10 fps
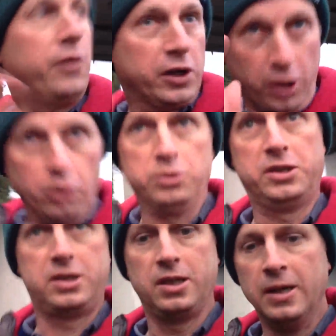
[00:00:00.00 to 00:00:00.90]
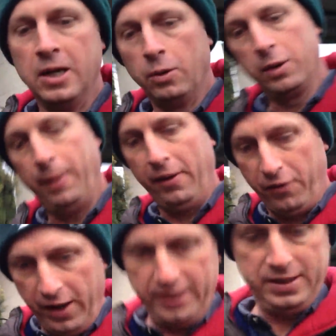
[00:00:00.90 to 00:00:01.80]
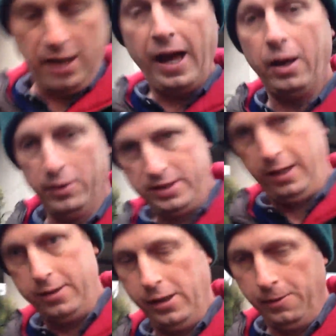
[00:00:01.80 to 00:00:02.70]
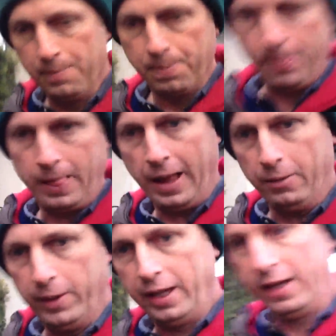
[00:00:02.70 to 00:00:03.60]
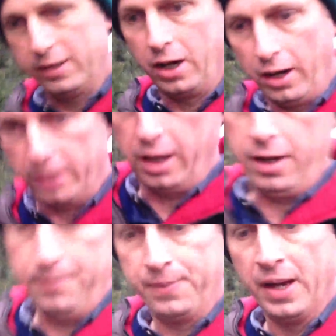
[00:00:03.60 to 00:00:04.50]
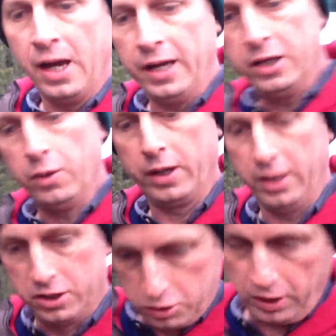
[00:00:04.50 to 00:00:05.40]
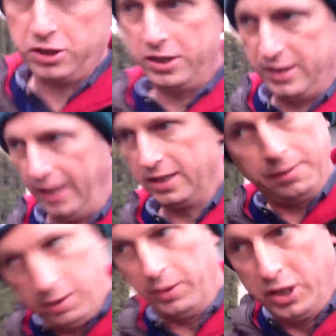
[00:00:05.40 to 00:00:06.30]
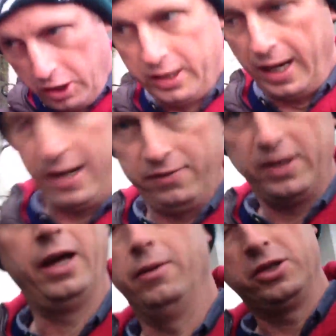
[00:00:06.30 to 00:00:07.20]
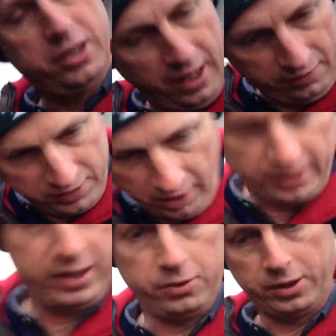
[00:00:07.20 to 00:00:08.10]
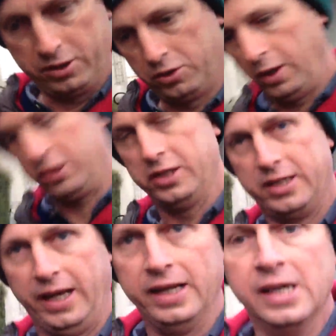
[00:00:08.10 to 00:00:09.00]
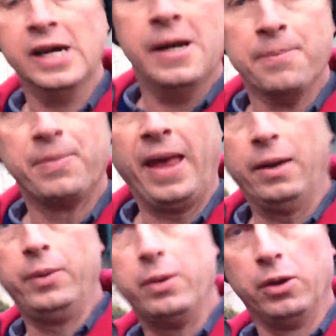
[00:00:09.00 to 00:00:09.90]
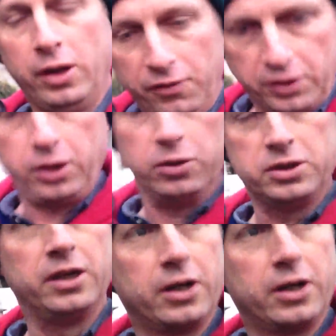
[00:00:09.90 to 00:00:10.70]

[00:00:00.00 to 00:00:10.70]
for ghosts with my friends. Lyle was there, too. And we had gone... into a construction site, something we should not have done. We should not have gone into a construction site. And we were looking for ghosts in a